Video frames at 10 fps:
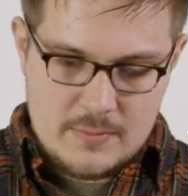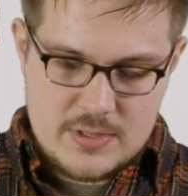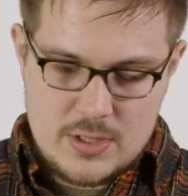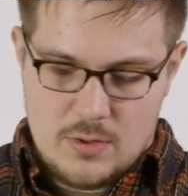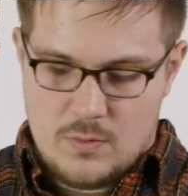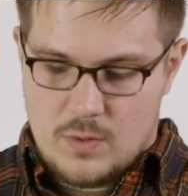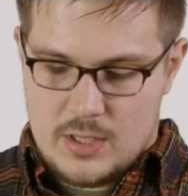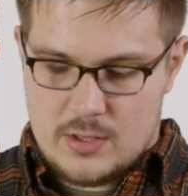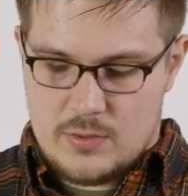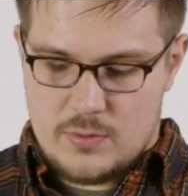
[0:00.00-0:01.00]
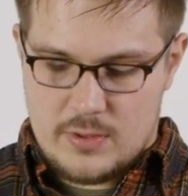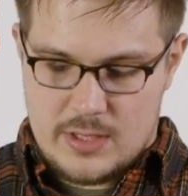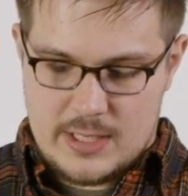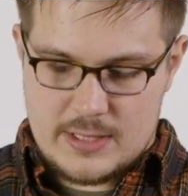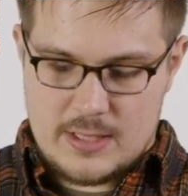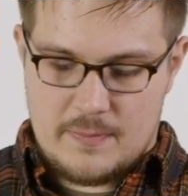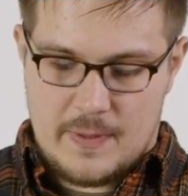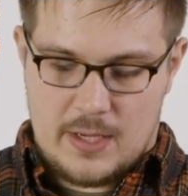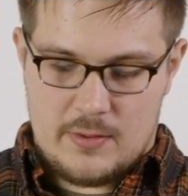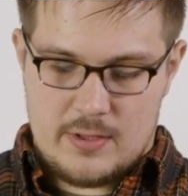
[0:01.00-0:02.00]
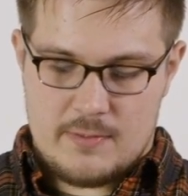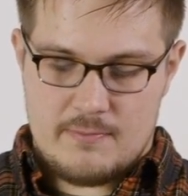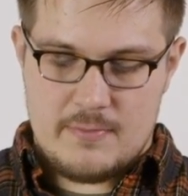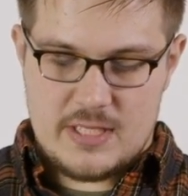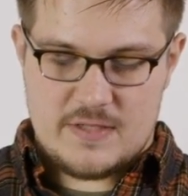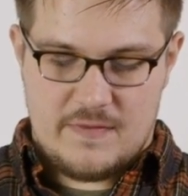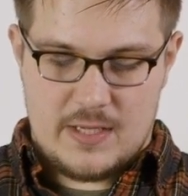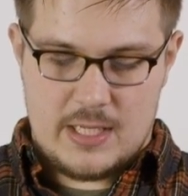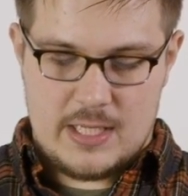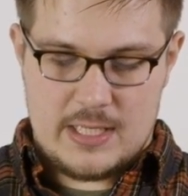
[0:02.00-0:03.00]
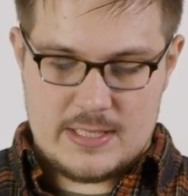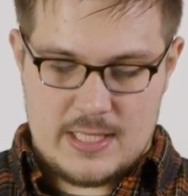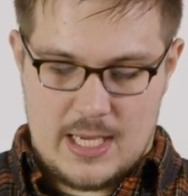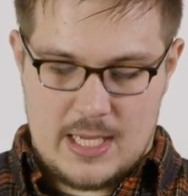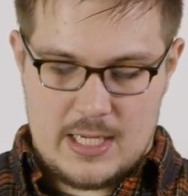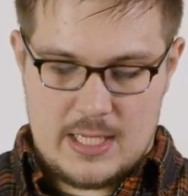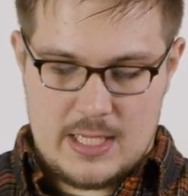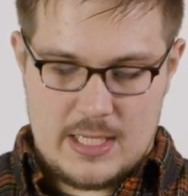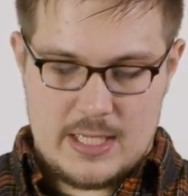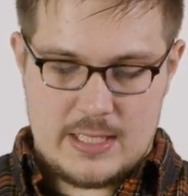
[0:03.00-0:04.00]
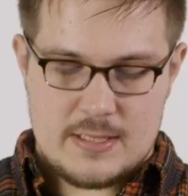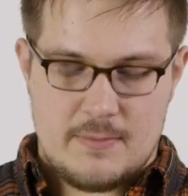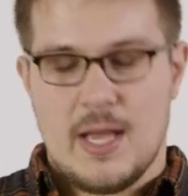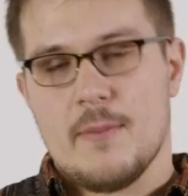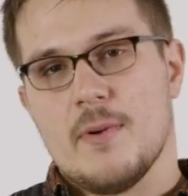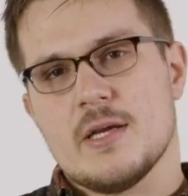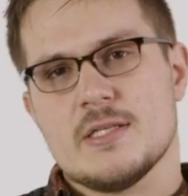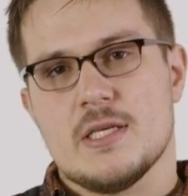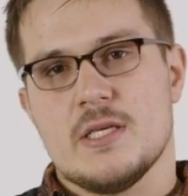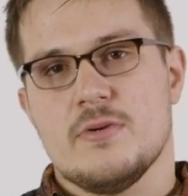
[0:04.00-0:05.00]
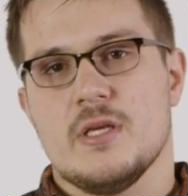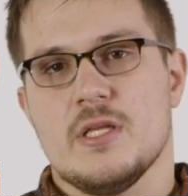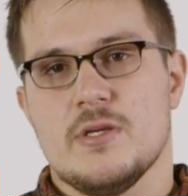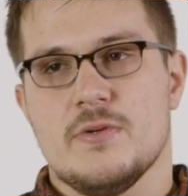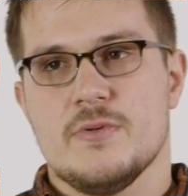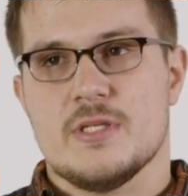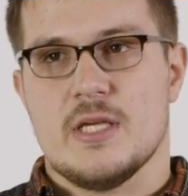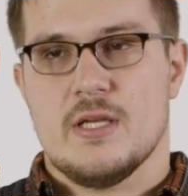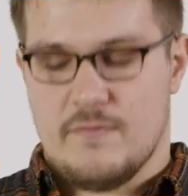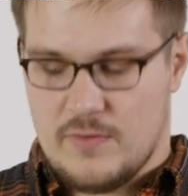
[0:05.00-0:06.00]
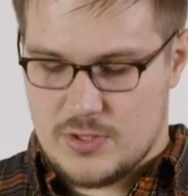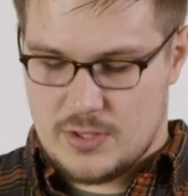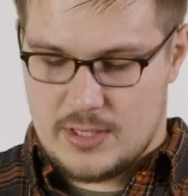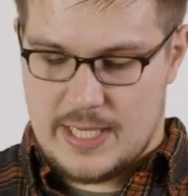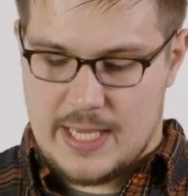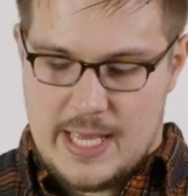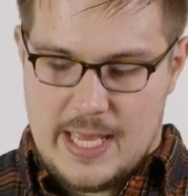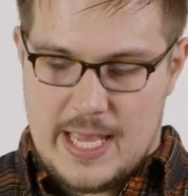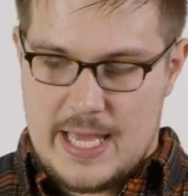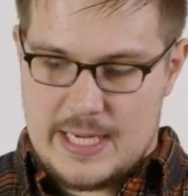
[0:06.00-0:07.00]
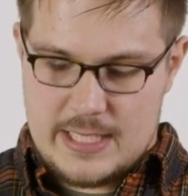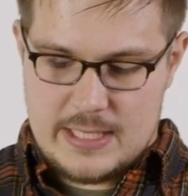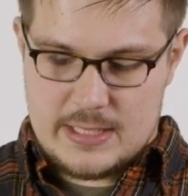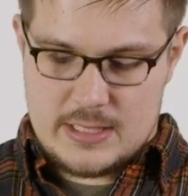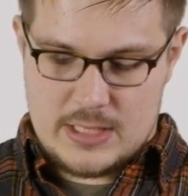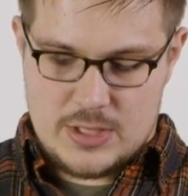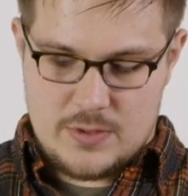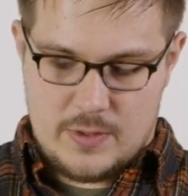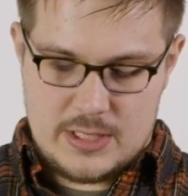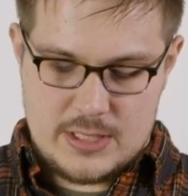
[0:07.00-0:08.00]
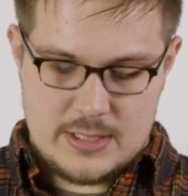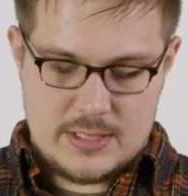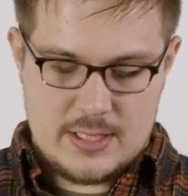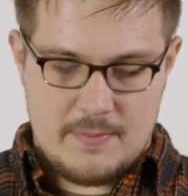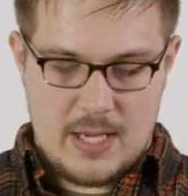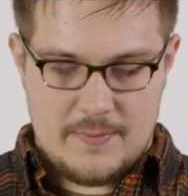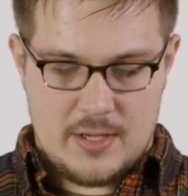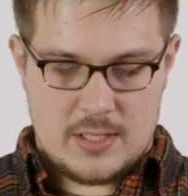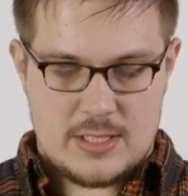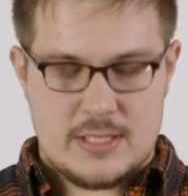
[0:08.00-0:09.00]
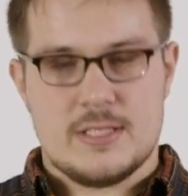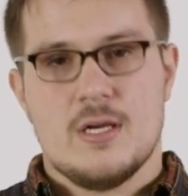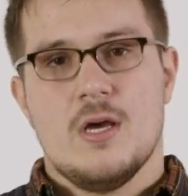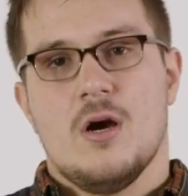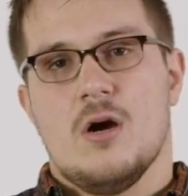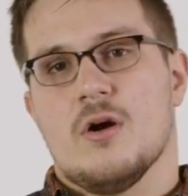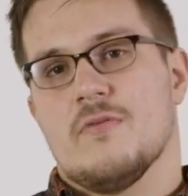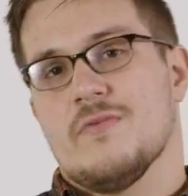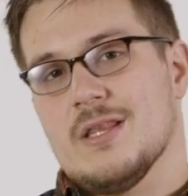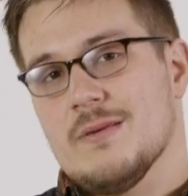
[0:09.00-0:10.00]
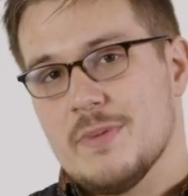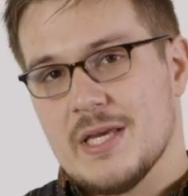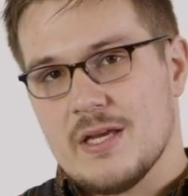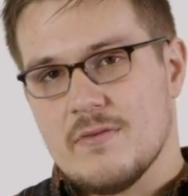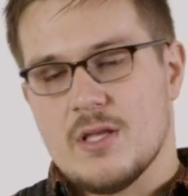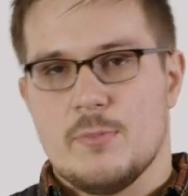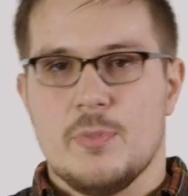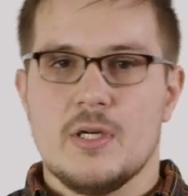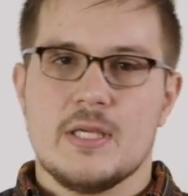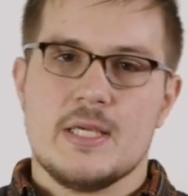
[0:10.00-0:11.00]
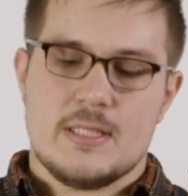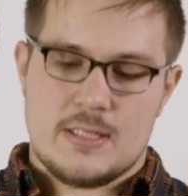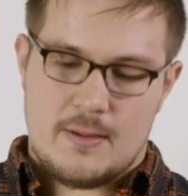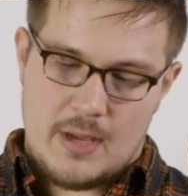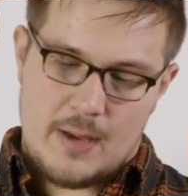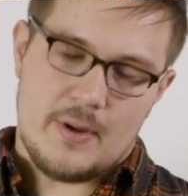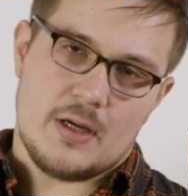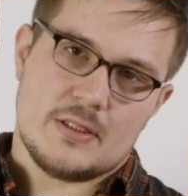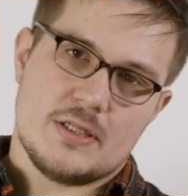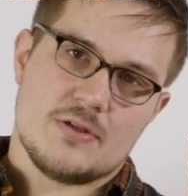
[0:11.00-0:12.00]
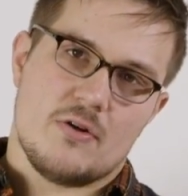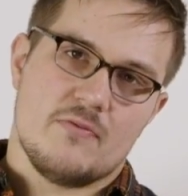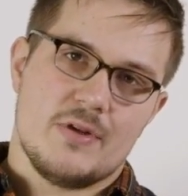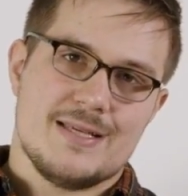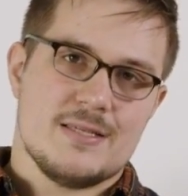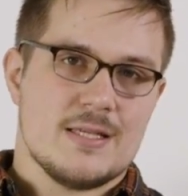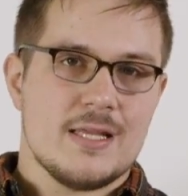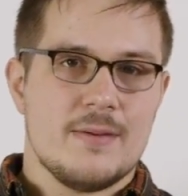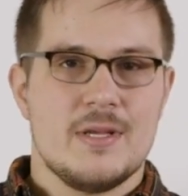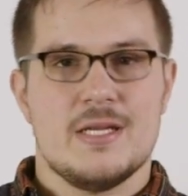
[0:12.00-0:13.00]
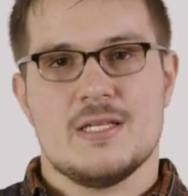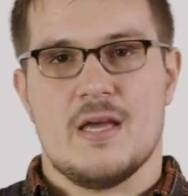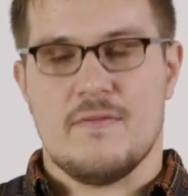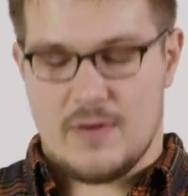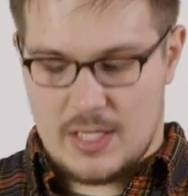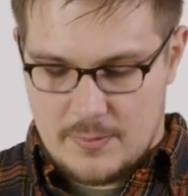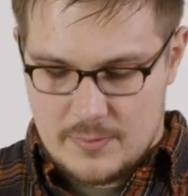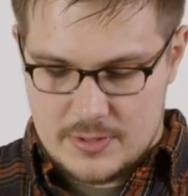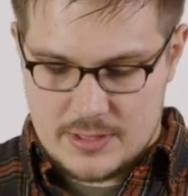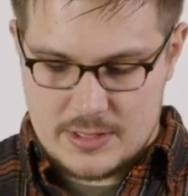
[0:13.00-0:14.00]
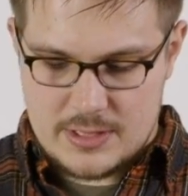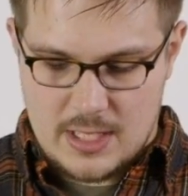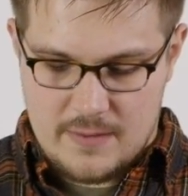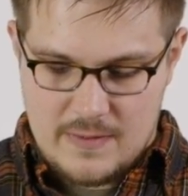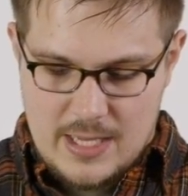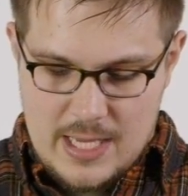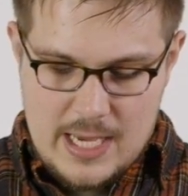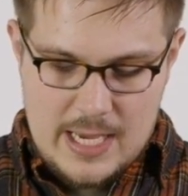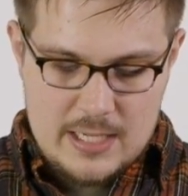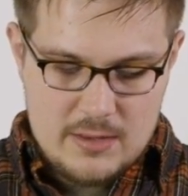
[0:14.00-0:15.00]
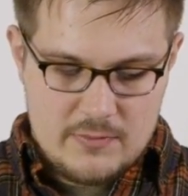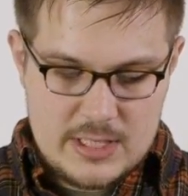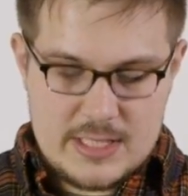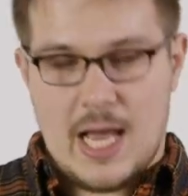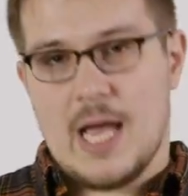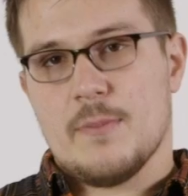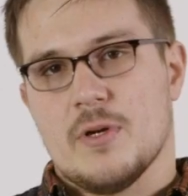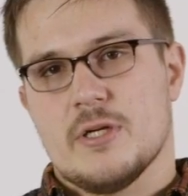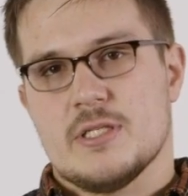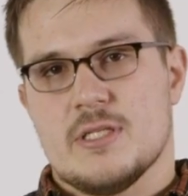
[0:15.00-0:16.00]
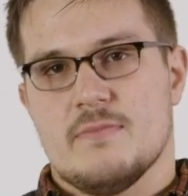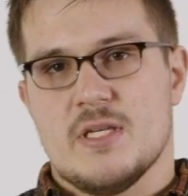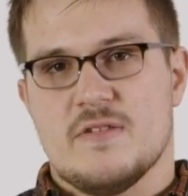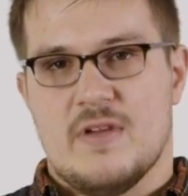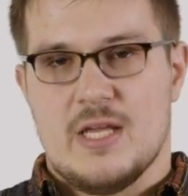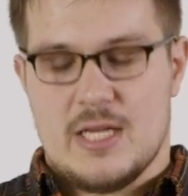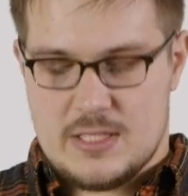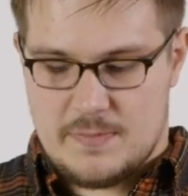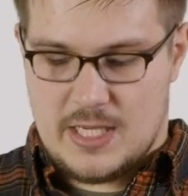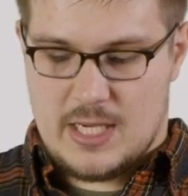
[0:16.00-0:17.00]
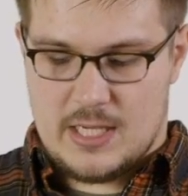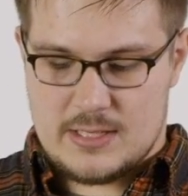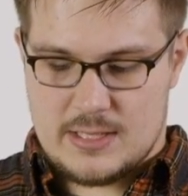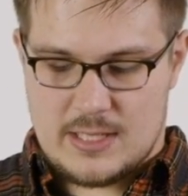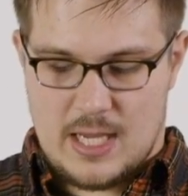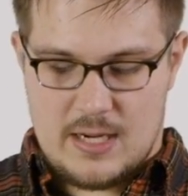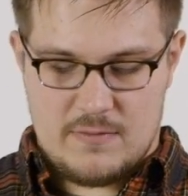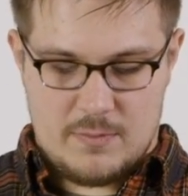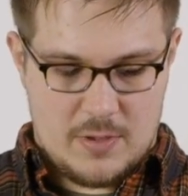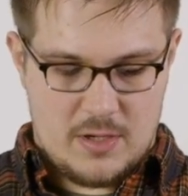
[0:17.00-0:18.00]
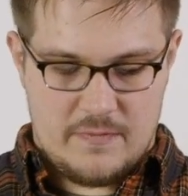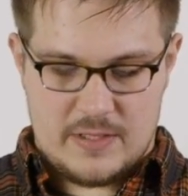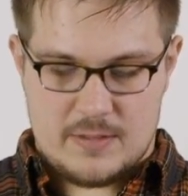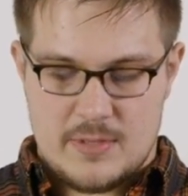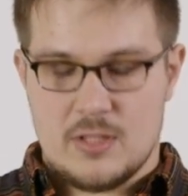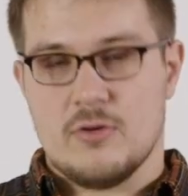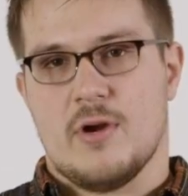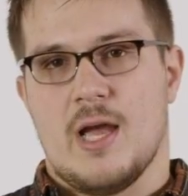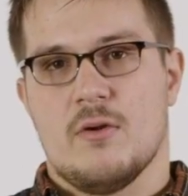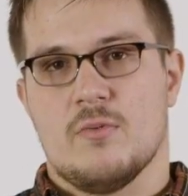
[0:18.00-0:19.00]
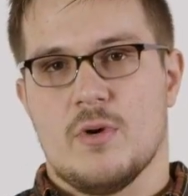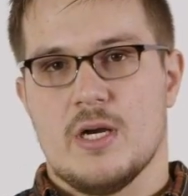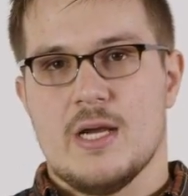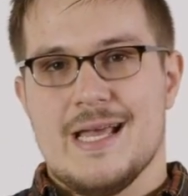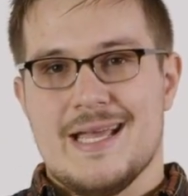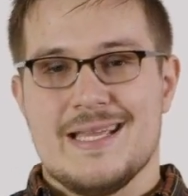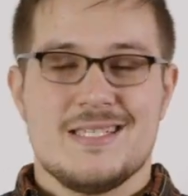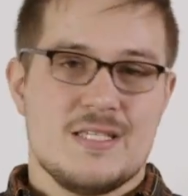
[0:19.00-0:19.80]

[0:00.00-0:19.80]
so one of the cool things about the Misfit is that it's a matte box that you can use in virtually any situation. Some matte boxes are really big and really bulky. Some matte boxes are really slim and designed for gimbals and stuff. And the reason I purchased the Misfit is because it's kind of the perfect middle ground, where it's